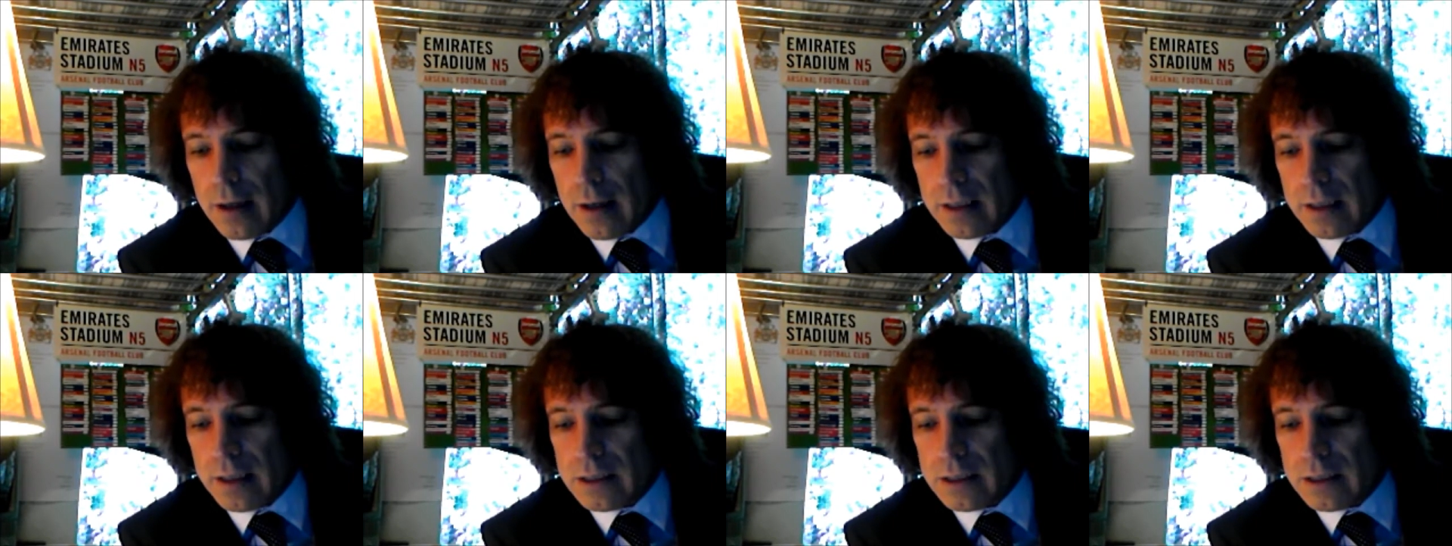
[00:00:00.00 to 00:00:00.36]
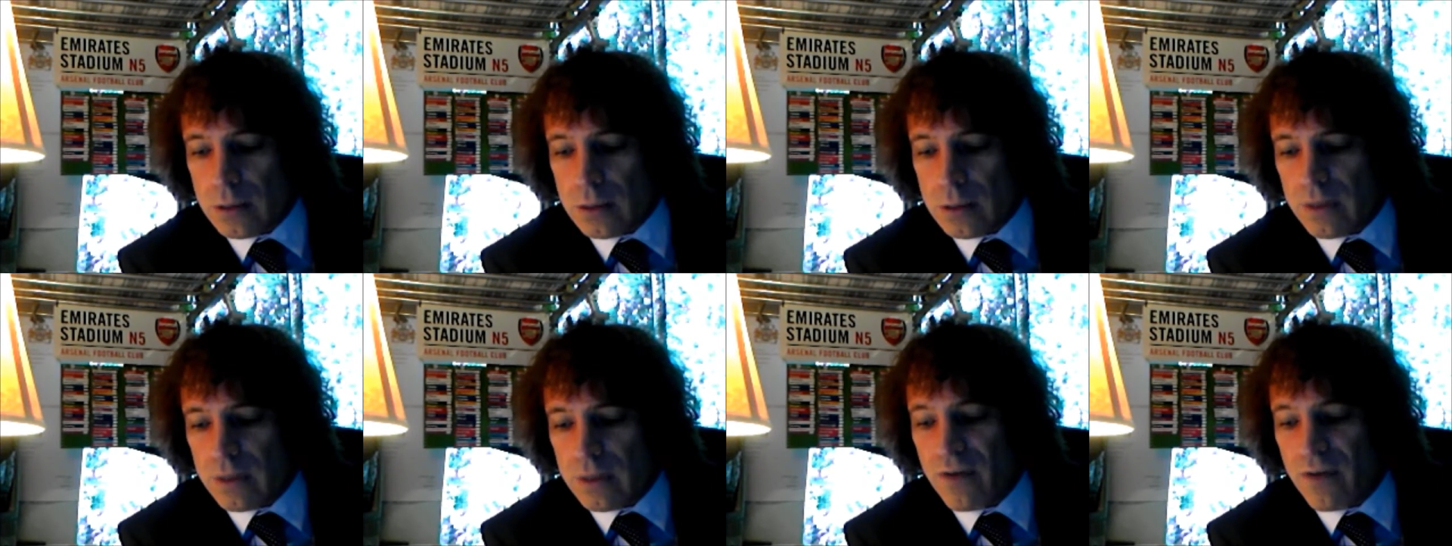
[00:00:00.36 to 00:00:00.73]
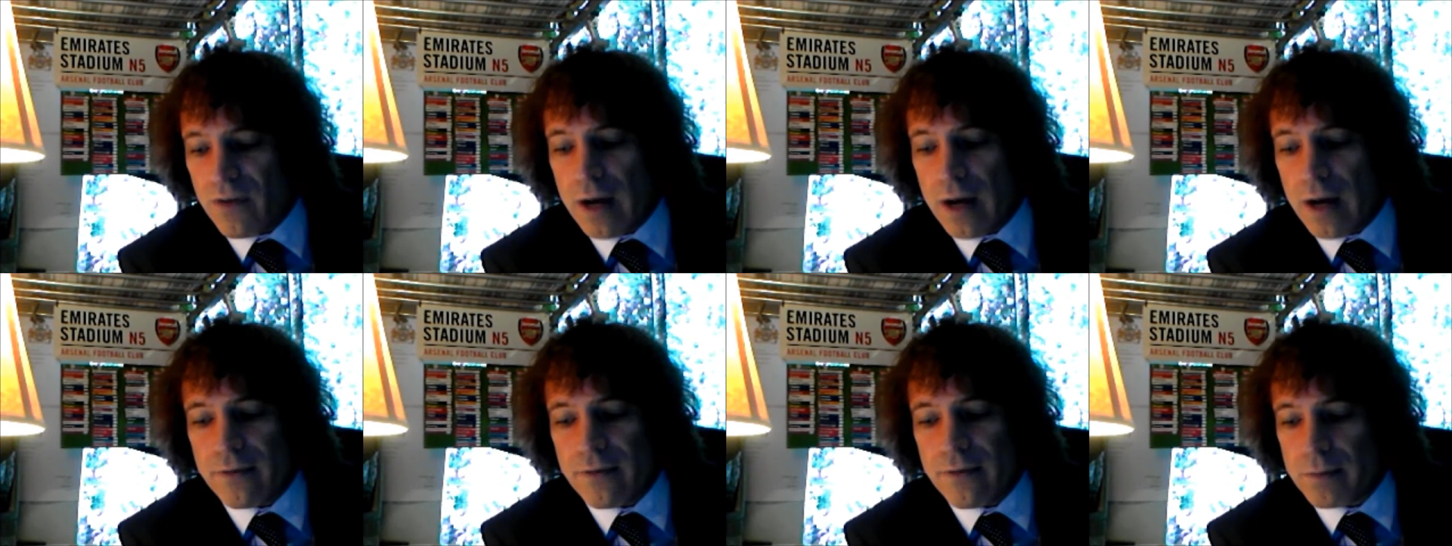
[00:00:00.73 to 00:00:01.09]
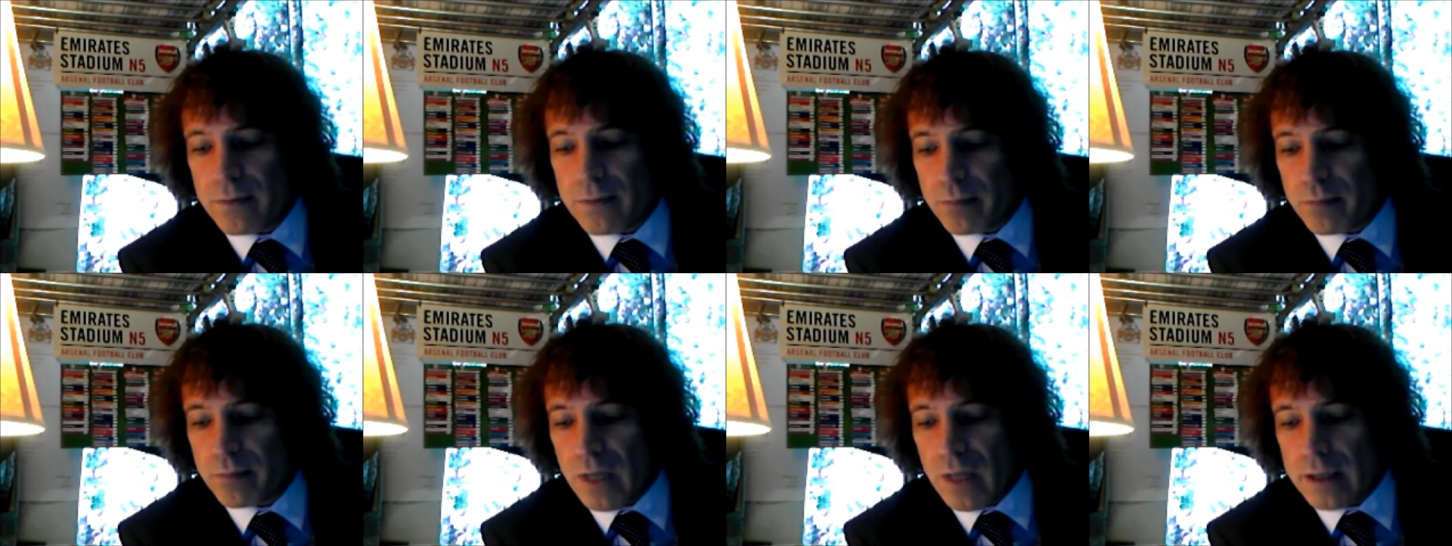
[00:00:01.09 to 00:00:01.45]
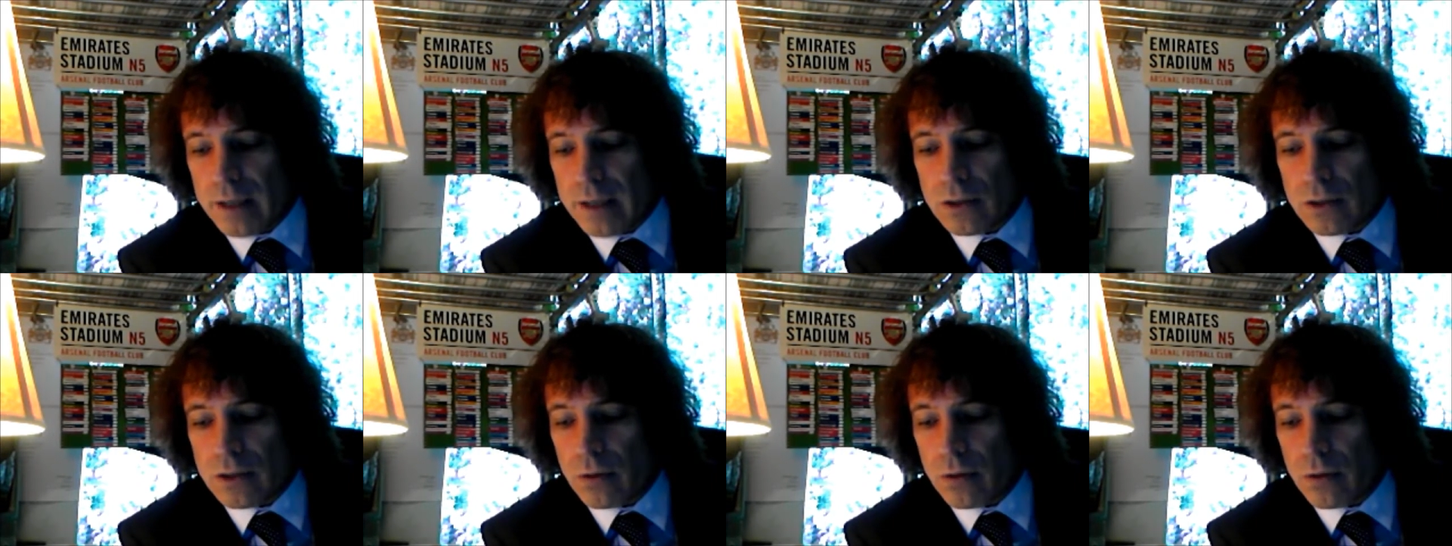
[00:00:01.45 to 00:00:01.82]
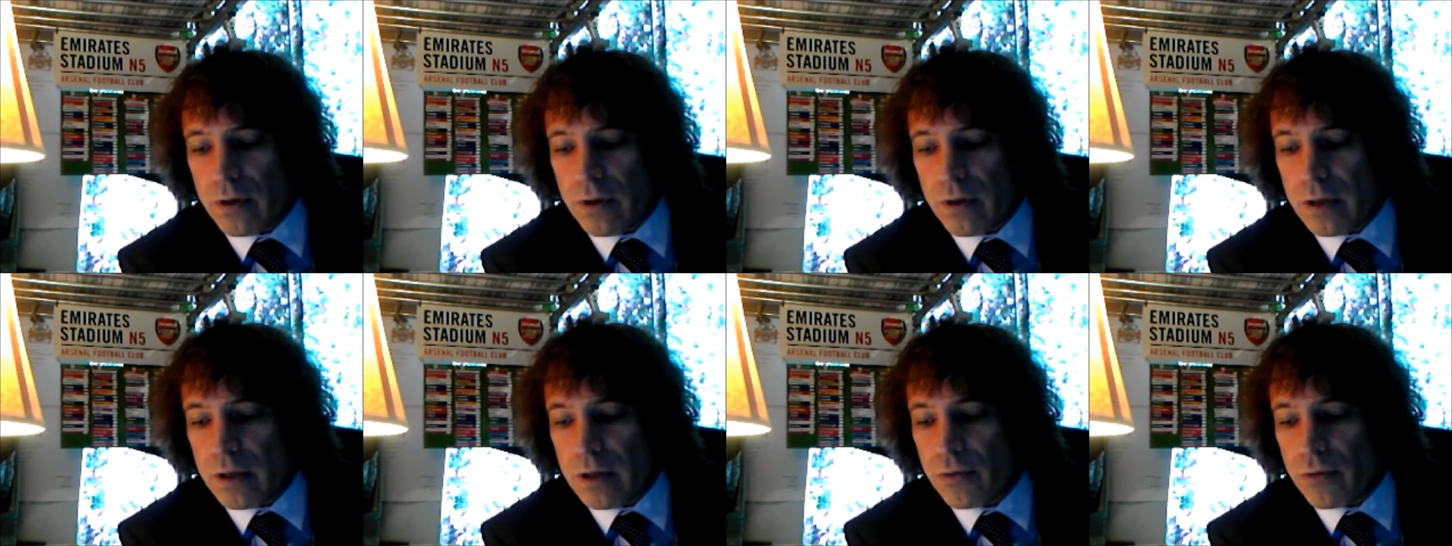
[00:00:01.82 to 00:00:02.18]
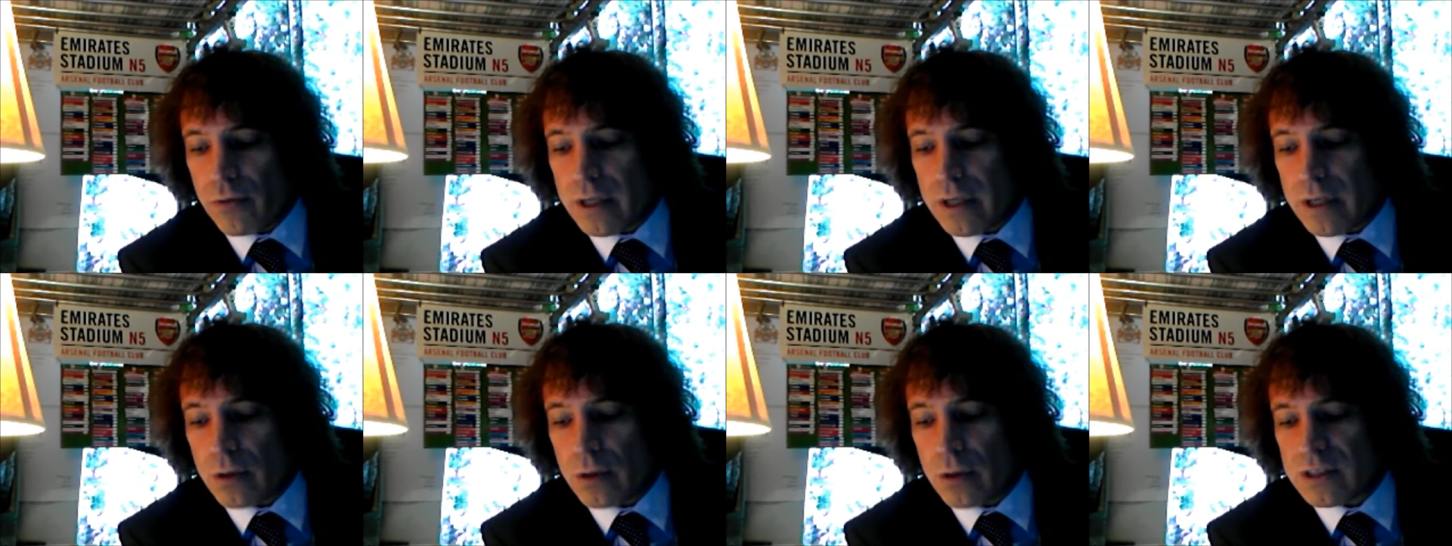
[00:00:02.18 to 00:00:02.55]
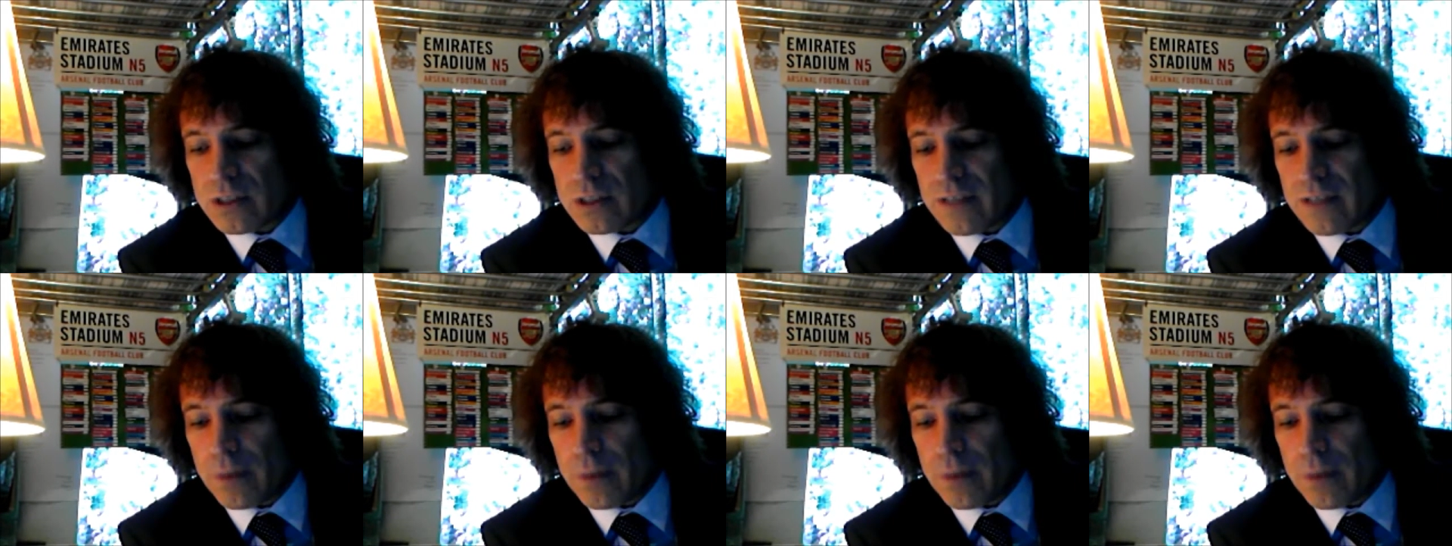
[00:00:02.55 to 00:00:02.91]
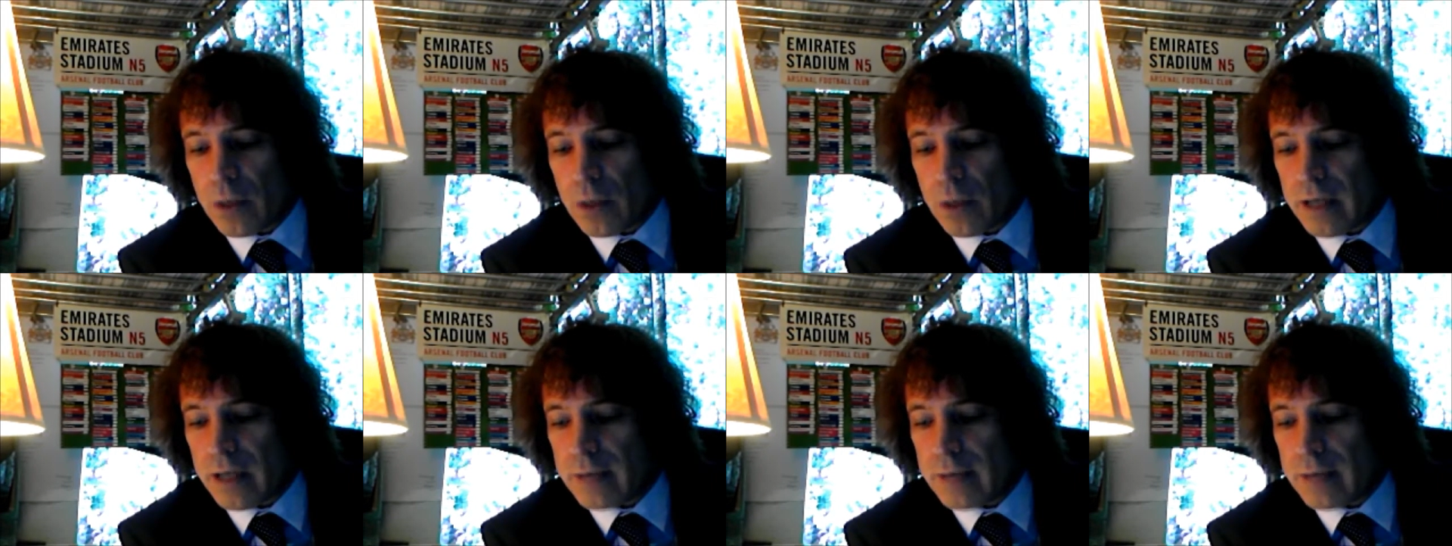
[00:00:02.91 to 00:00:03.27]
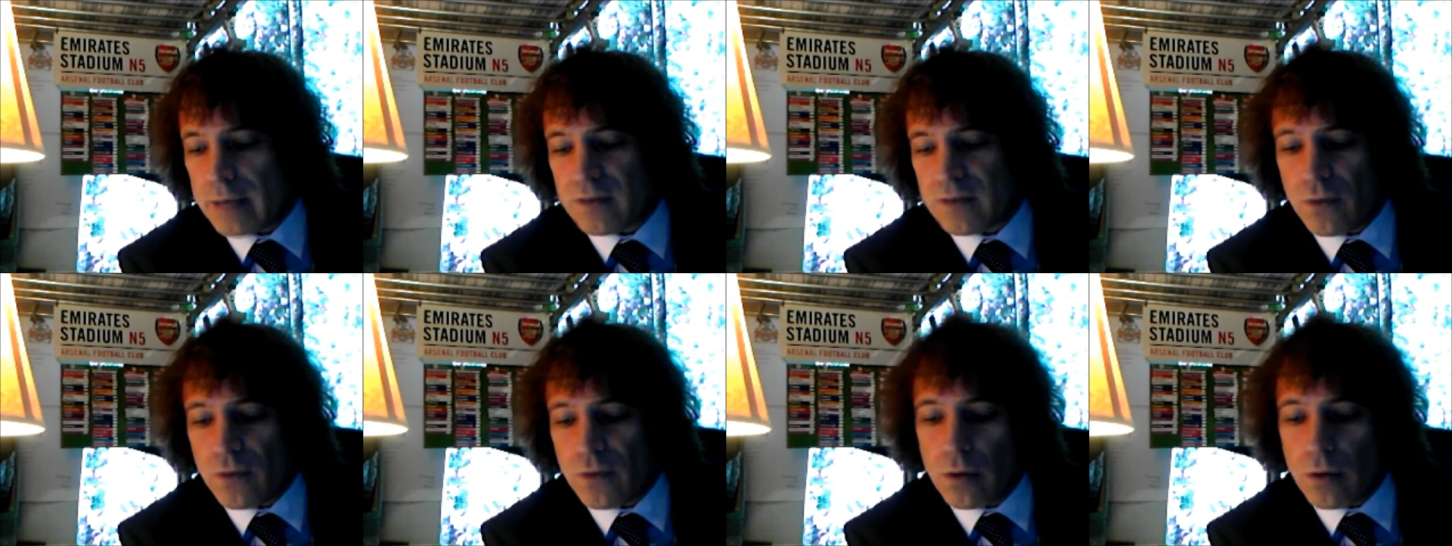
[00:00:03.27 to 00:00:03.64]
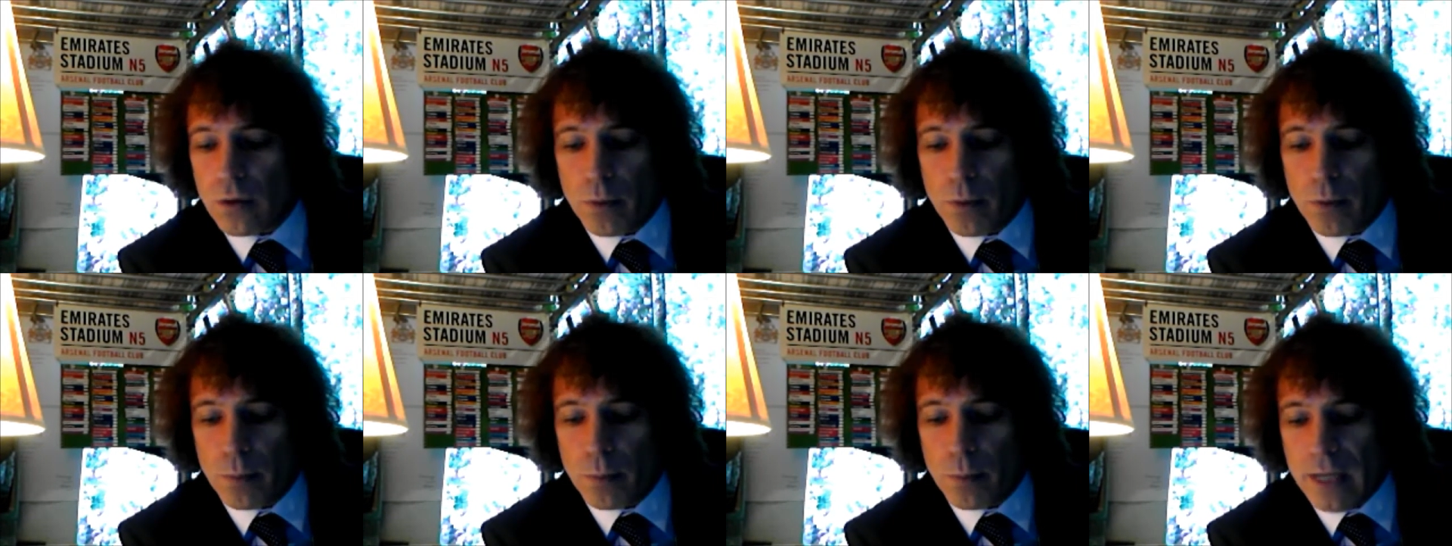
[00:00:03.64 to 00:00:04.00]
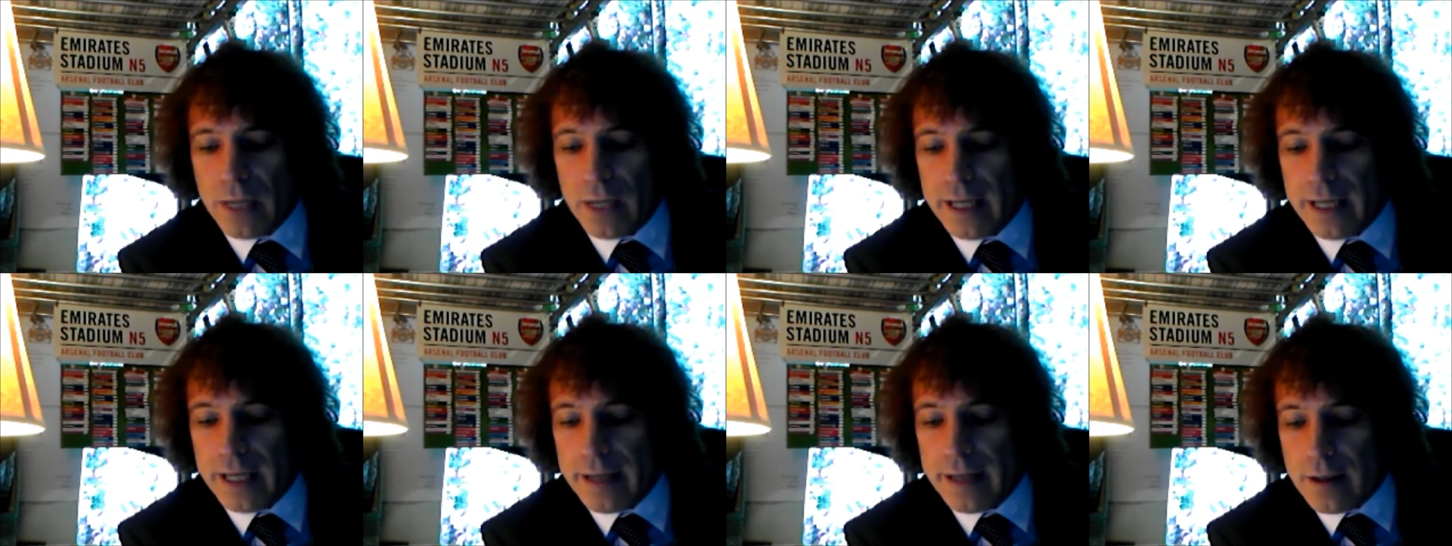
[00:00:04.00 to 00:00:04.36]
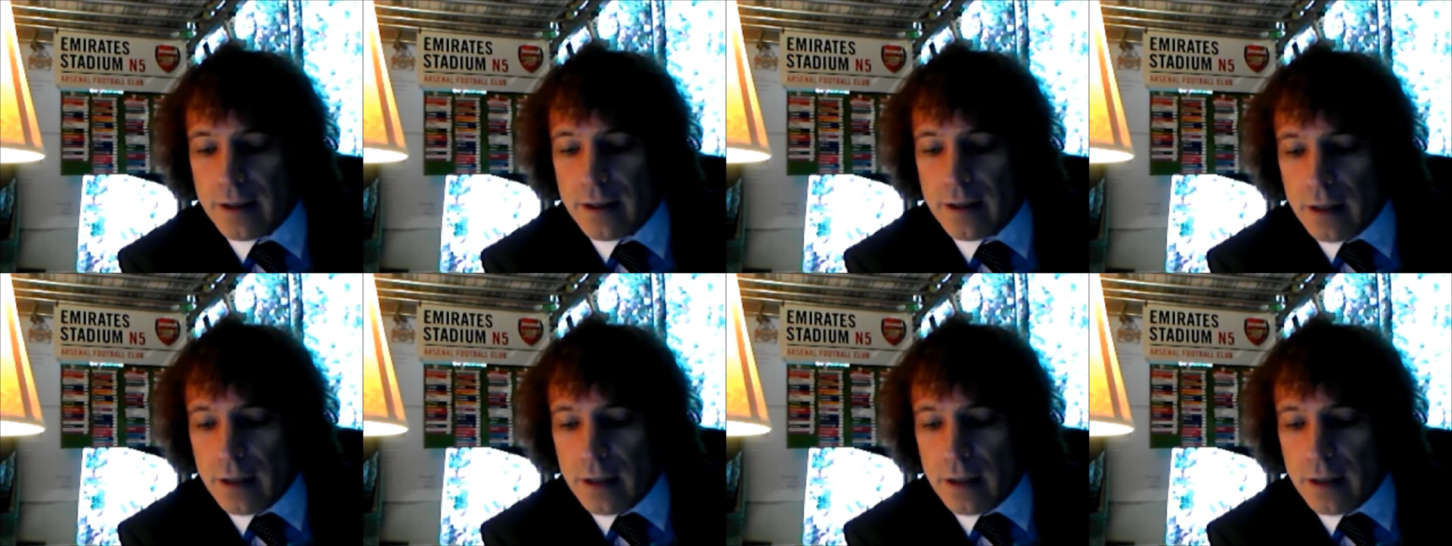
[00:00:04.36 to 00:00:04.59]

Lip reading: He's 25. He scored 33 goals in 71 games for Montpellier.